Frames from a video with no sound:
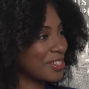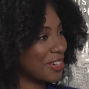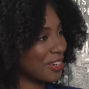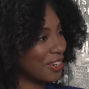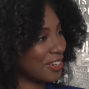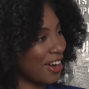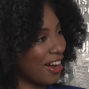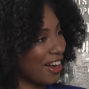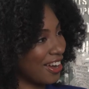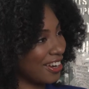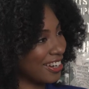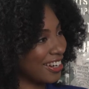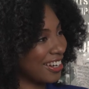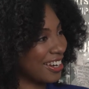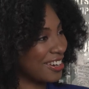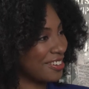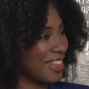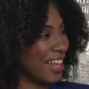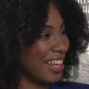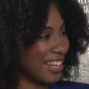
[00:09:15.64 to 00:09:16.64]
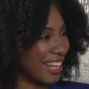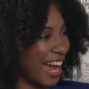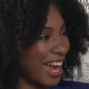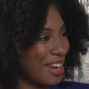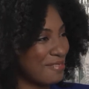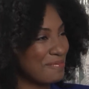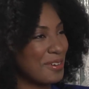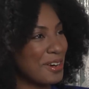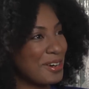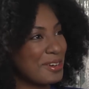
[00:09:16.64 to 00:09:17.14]
turn on of the
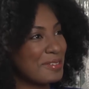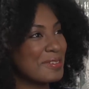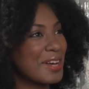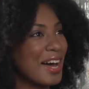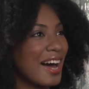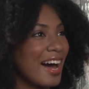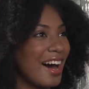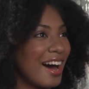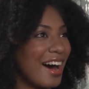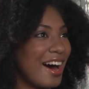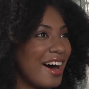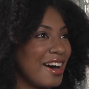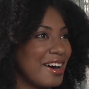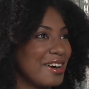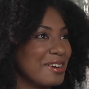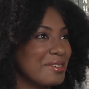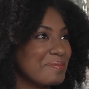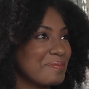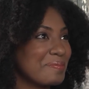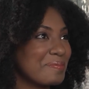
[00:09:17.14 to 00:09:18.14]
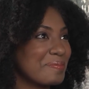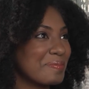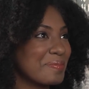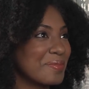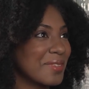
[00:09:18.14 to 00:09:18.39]
light bulb. I